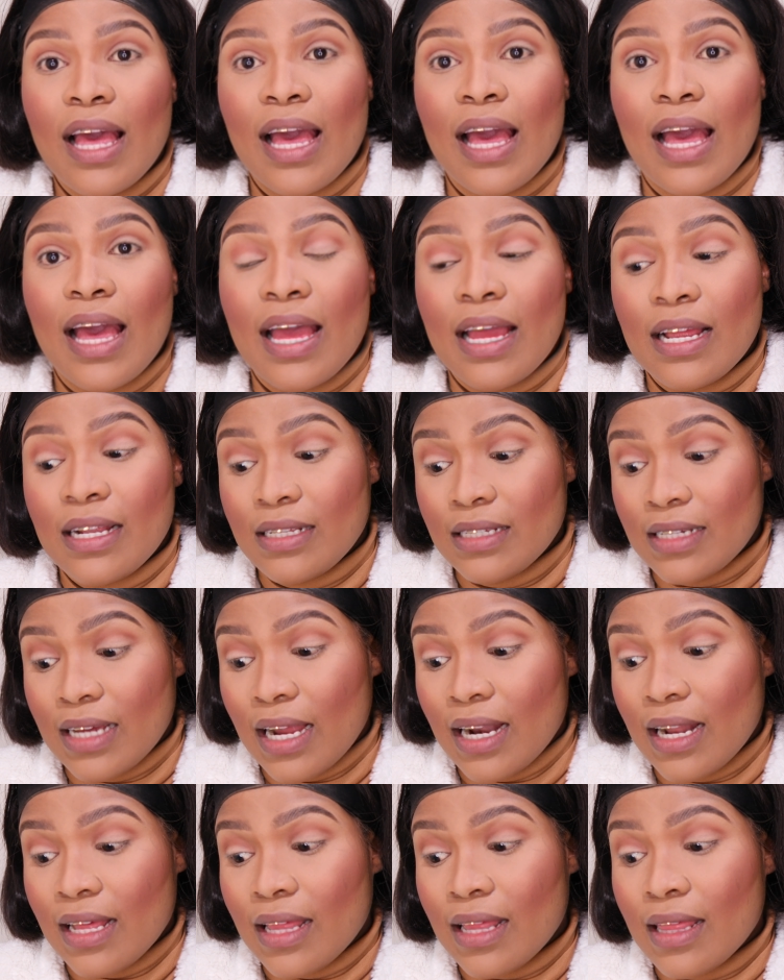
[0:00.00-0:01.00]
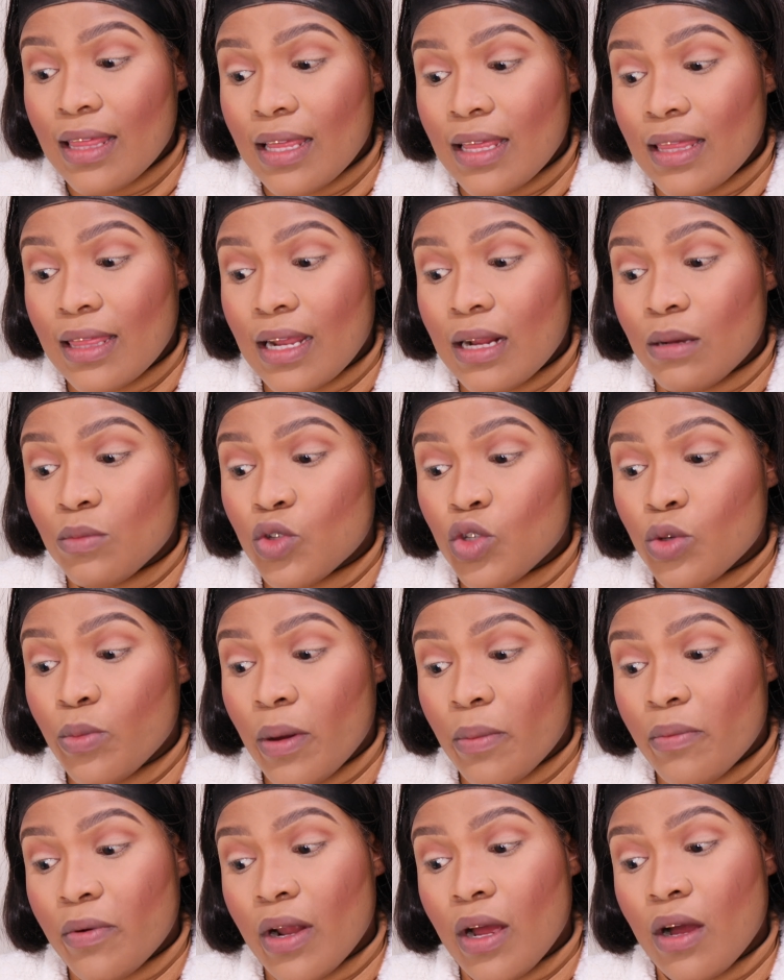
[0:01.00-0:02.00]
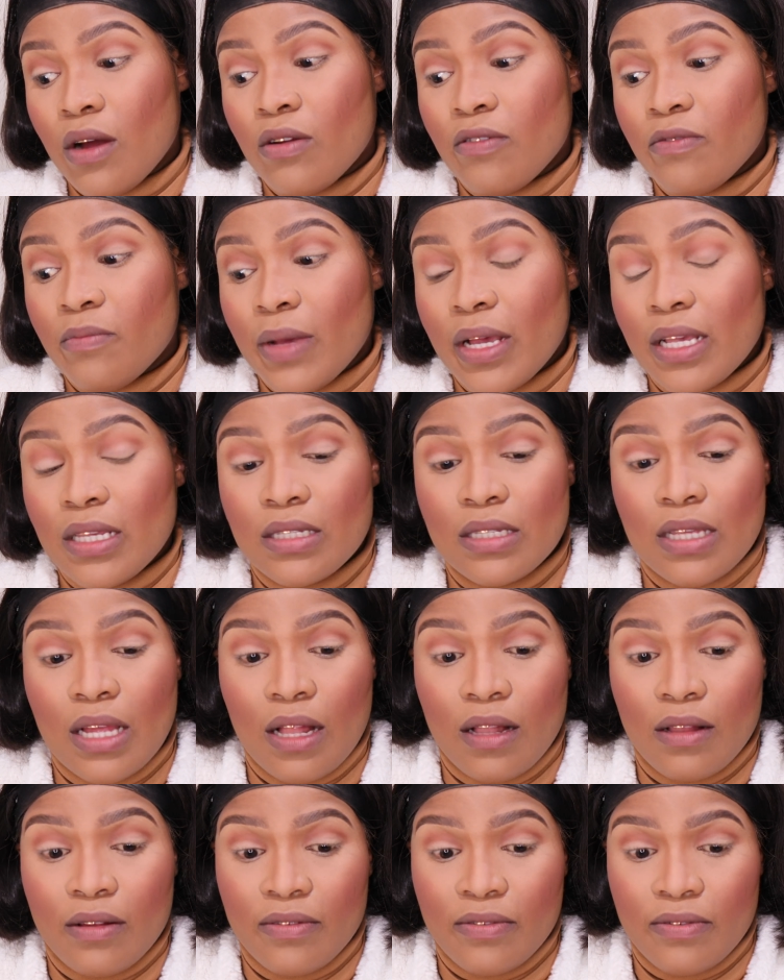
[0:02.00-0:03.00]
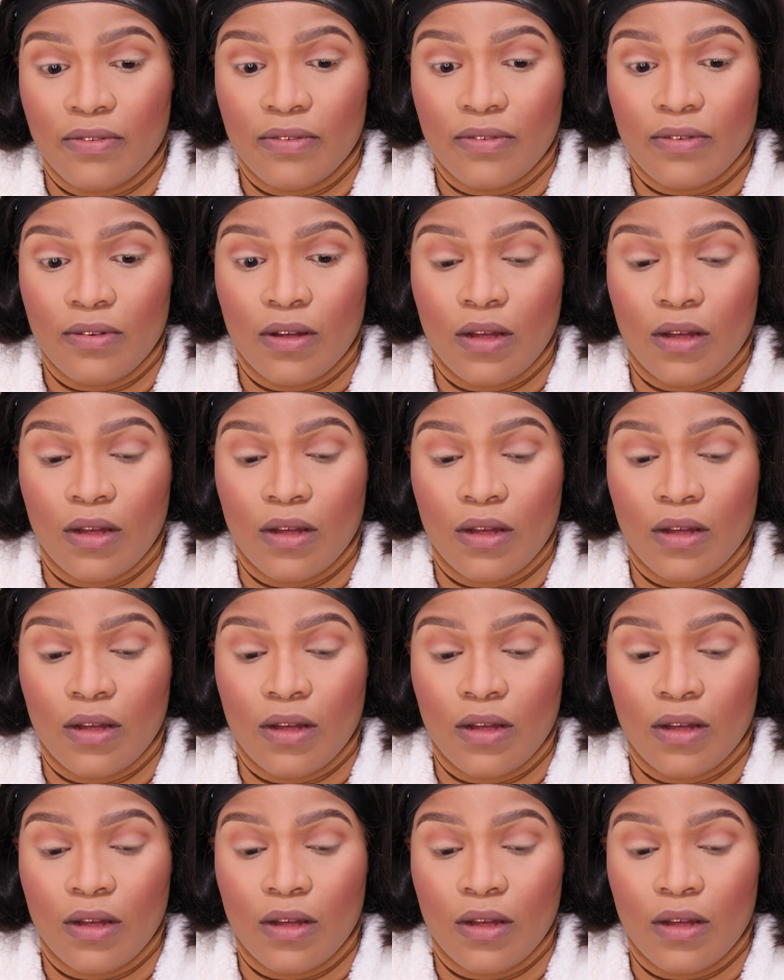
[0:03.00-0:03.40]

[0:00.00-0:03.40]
And another thing that I'm super proud of myself